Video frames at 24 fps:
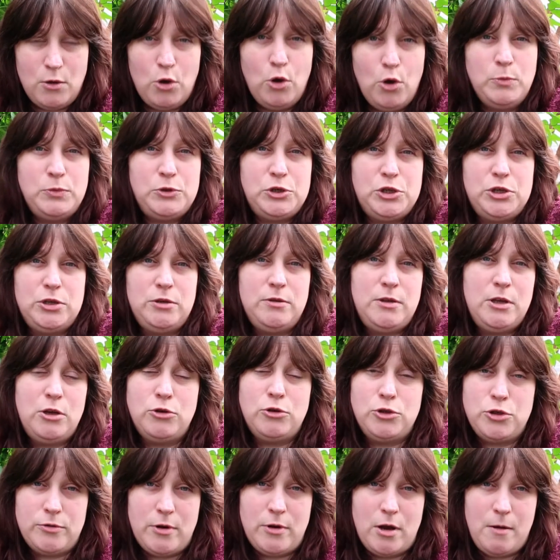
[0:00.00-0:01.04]
up to the
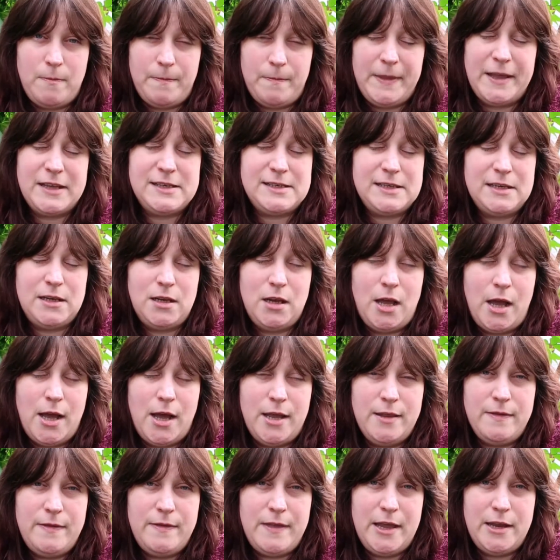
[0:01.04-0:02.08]
underarm, that's it,
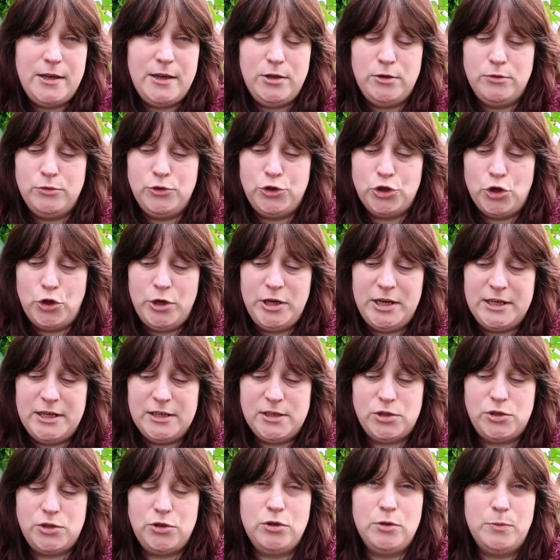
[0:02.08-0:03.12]
and then you join
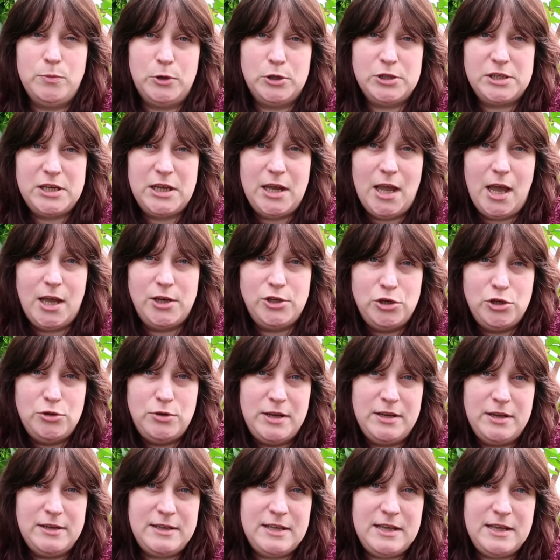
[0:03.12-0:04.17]
it to the body and you
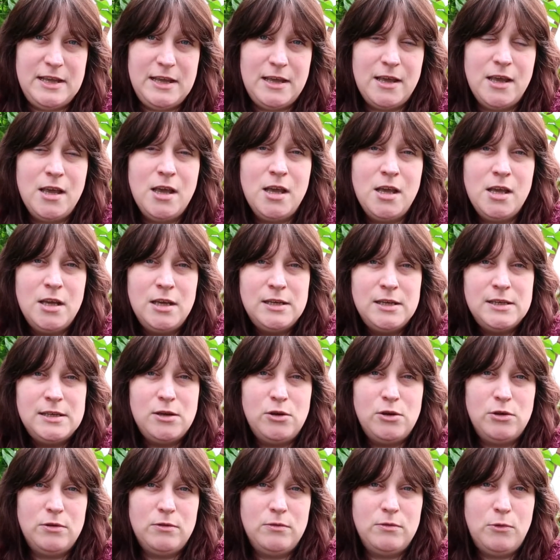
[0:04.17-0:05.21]
knit the
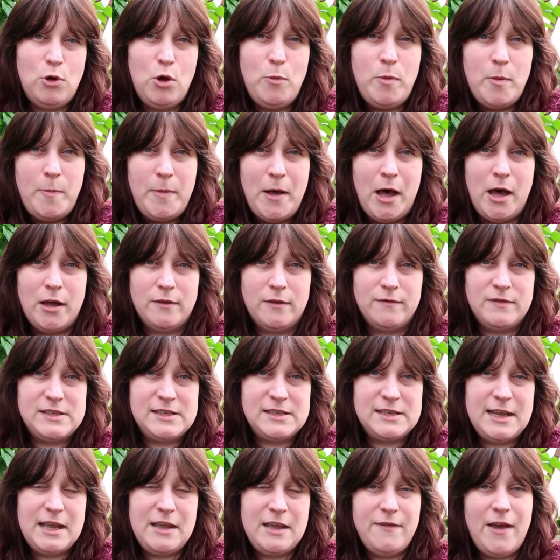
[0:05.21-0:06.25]
upper part of the
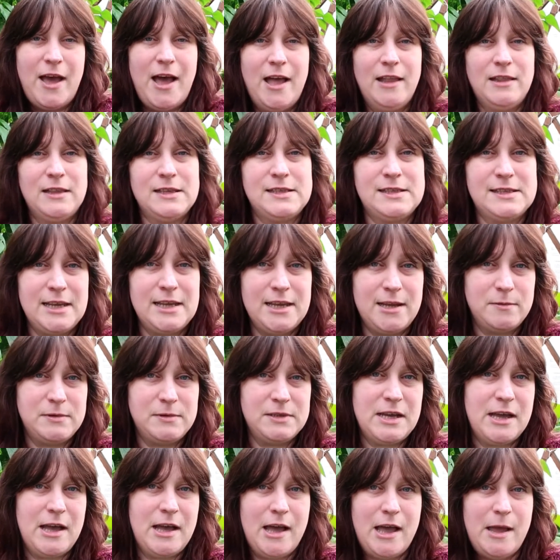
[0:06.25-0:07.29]
sleeve at the
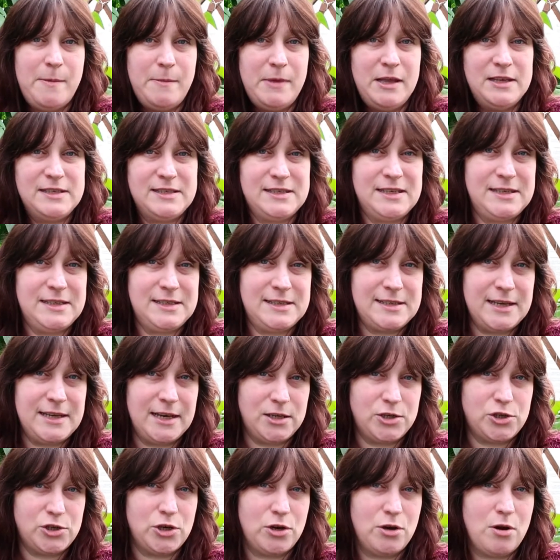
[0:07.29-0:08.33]
same time as this
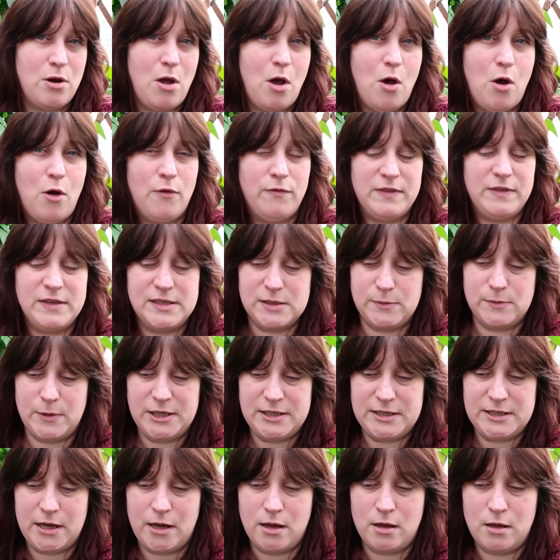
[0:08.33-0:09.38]
section of the
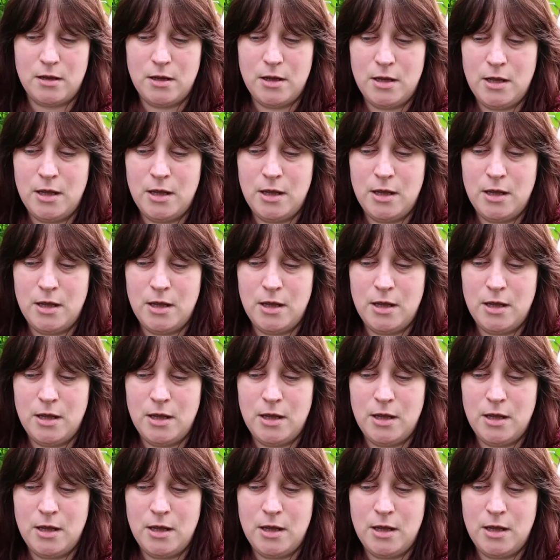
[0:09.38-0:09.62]
sweater.